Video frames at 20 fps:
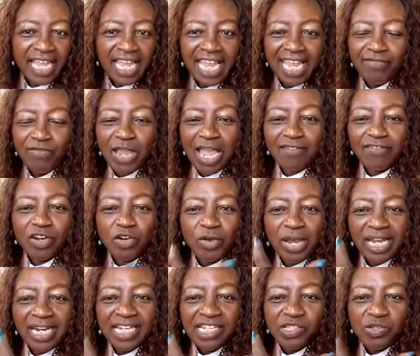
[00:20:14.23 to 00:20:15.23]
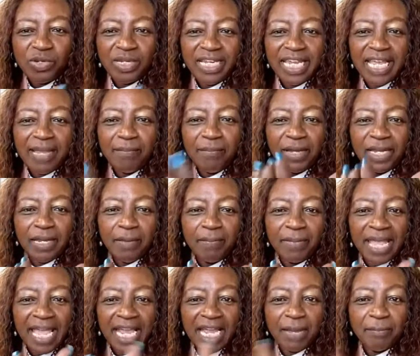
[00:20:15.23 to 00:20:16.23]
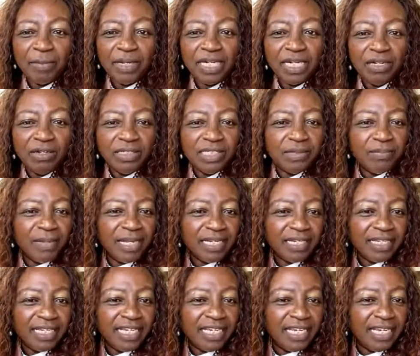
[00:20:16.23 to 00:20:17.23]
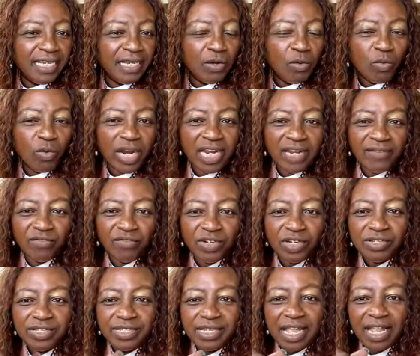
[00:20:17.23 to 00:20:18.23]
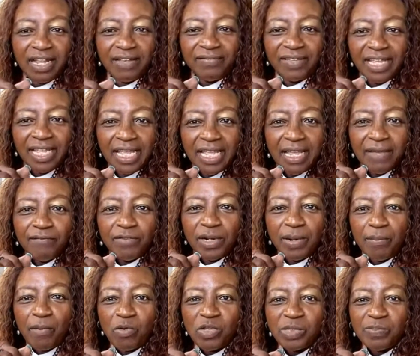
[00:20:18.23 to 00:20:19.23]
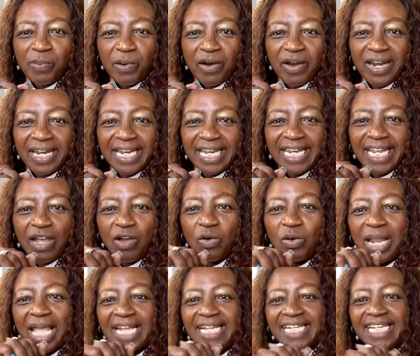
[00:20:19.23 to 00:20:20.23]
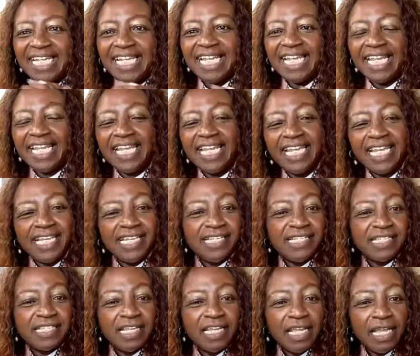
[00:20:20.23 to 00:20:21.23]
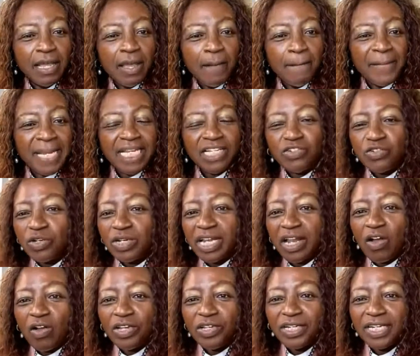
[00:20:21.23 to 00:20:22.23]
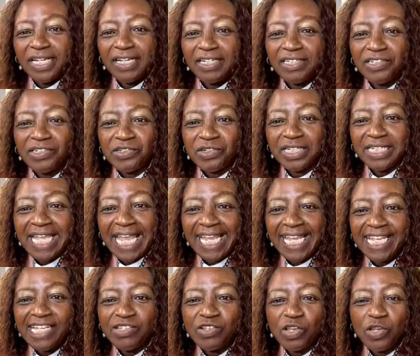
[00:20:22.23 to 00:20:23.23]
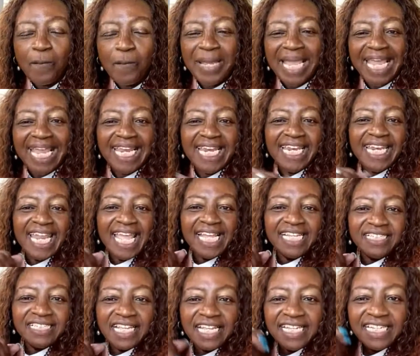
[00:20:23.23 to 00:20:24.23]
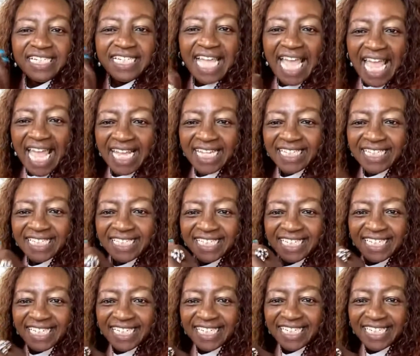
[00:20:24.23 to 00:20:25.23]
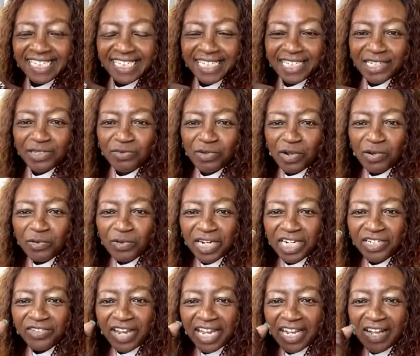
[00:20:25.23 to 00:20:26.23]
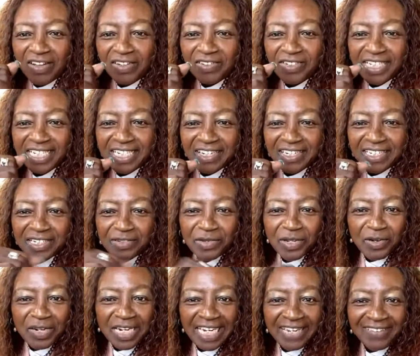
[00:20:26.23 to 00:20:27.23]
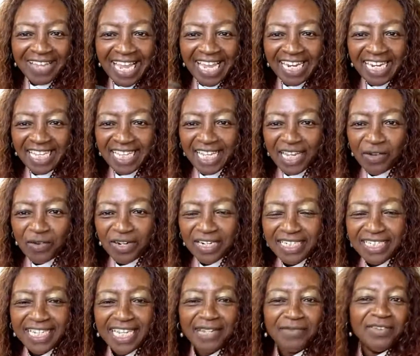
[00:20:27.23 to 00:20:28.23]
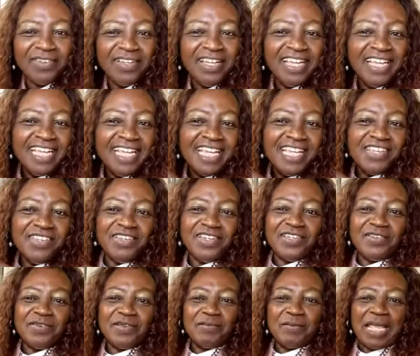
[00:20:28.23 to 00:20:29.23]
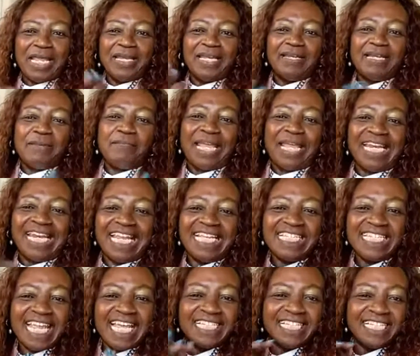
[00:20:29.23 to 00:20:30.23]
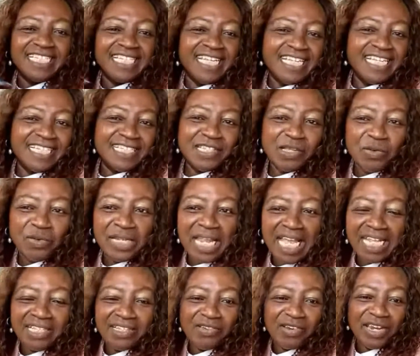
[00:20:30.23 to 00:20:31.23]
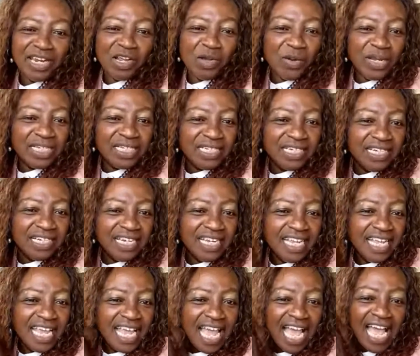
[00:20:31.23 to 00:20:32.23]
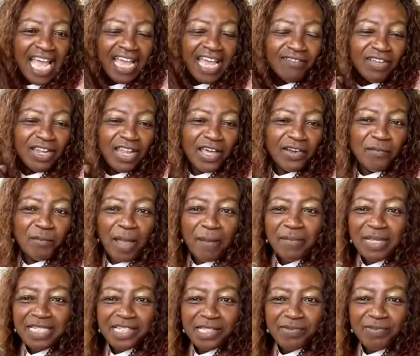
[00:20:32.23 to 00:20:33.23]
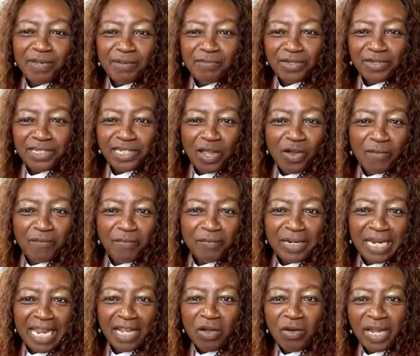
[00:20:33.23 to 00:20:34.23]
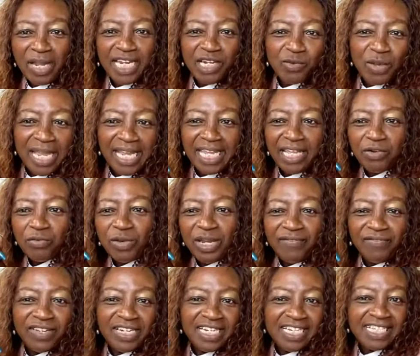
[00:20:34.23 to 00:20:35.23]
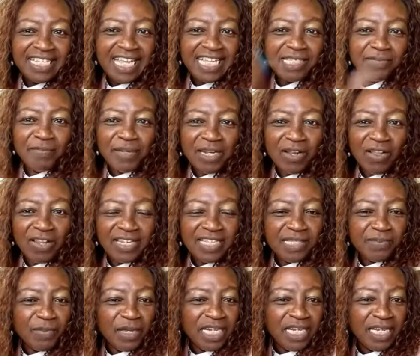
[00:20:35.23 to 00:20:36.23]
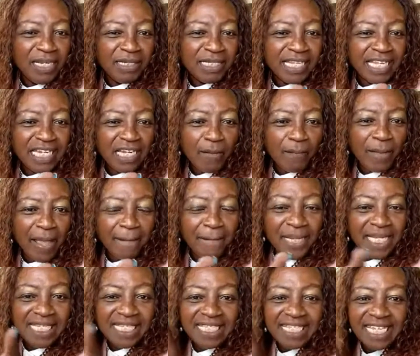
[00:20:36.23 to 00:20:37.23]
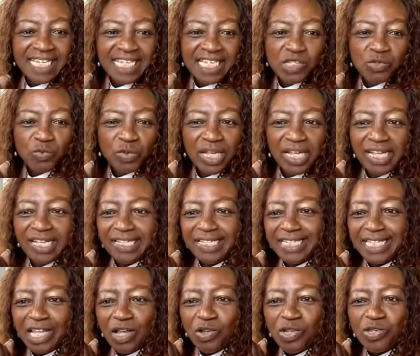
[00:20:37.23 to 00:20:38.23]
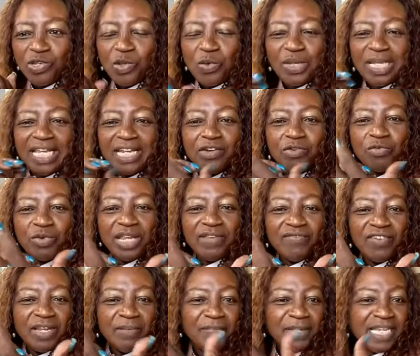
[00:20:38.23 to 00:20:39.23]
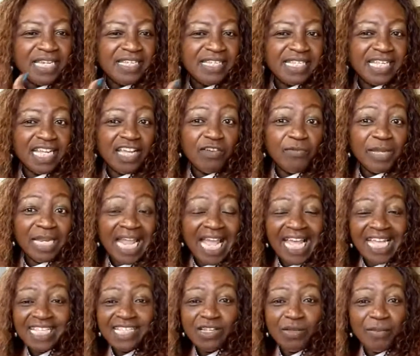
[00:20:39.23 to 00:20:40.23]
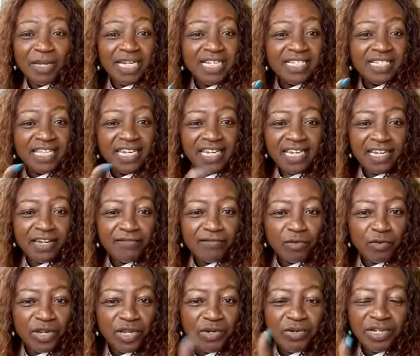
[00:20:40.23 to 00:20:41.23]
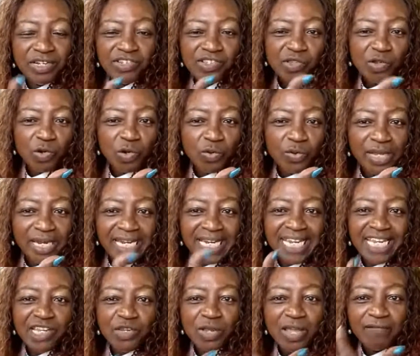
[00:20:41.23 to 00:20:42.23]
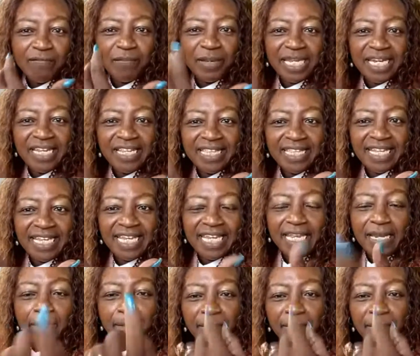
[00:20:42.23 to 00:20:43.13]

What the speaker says: If you have credits, you can get money back. But ultimately, working for yourself, for the most part, the whole idea is making sure that all your deductions are taken so you pay less taxes in. This is why we want to track all those deductions. We don't want to leave anything on the table. You can pay less taxes in. So that's a great question. I have a lot of my business people show up and be like, okay, do I get a refund because I spent all this money setting up my business? Well, no, you don't get a refund because the government has no money sitting there for you. There's no credit and you haven't paid anything in.